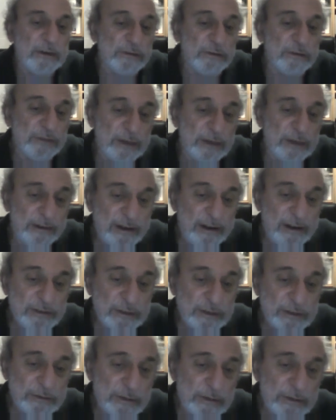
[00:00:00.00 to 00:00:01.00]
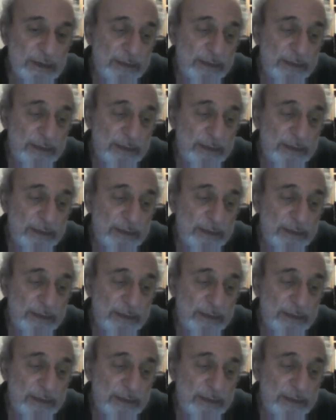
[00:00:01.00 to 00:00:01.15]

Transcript: arrives in